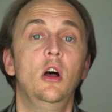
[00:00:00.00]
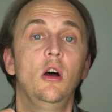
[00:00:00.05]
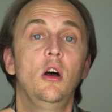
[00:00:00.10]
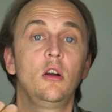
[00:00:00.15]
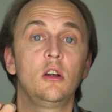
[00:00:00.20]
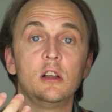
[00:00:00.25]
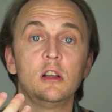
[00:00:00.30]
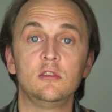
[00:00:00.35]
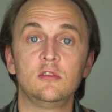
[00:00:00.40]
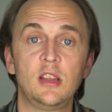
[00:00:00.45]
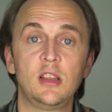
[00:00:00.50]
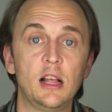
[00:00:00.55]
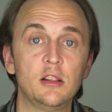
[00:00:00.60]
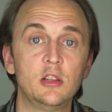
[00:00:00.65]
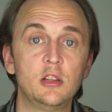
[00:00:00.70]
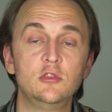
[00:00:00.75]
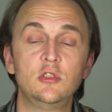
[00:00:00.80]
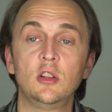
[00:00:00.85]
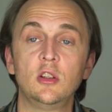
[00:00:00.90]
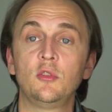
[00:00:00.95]
our
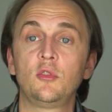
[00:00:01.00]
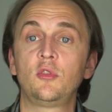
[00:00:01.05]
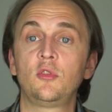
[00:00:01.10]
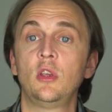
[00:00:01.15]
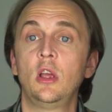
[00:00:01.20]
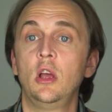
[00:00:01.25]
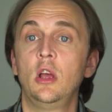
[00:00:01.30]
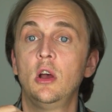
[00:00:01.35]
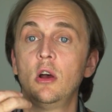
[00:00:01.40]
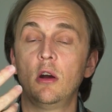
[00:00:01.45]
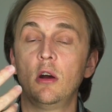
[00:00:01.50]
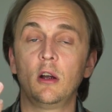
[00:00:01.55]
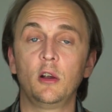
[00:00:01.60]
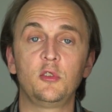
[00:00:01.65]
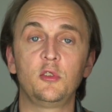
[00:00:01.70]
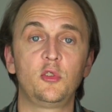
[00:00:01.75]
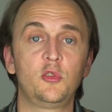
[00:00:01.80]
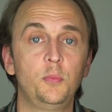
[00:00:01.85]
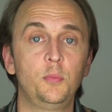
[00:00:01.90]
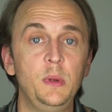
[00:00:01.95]
intelligence, our
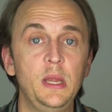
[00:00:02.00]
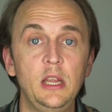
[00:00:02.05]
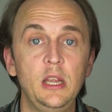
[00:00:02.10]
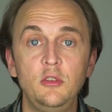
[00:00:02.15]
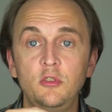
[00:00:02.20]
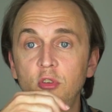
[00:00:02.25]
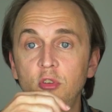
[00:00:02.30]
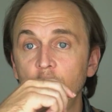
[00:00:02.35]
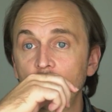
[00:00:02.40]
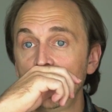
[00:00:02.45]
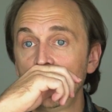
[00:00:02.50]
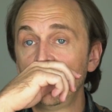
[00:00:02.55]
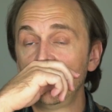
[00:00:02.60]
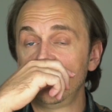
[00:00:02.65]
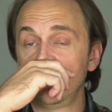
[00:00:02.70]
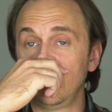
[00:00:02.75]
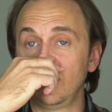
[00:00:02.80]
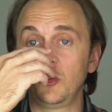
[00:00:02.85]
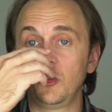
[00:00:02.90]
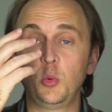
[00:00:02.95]
speech,
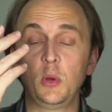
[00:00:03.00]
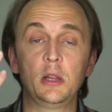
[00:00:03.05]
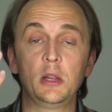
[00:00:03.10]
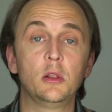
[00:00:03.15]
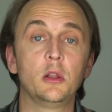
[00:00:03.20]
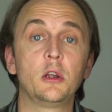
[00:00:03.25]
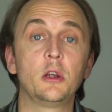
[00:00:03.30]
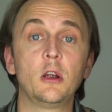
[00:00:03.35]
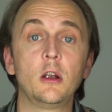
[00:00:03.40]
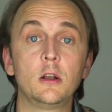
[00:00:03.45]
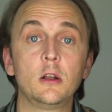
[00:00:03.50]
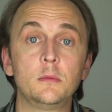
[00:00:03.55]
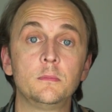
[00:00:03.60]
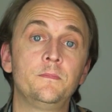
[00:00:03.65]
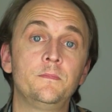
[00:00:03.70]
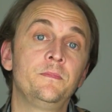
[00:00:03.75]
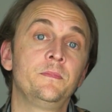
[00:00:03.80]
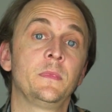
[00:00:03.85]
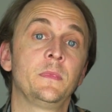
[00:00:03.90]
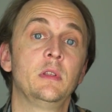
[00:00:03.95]
things we
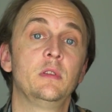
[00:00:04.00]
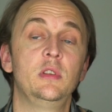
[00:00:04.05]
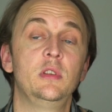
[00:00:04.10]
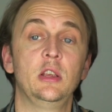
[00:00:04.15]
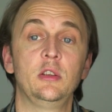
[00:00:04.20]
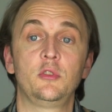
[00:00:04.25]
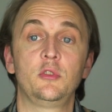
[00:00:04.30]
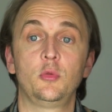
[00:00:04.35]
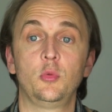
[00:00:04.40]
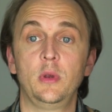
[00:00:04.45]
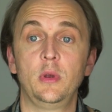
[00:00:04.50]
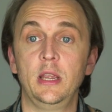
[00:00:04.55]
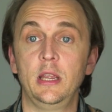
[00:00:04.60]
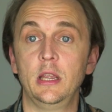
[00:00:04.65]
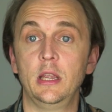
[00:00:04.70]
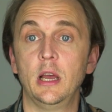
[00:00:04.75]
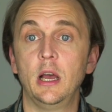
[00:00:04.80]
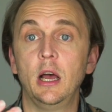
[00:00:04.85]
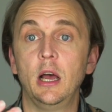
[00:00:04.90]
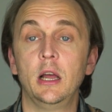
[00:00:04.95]
learn, things
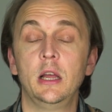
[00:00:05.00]
we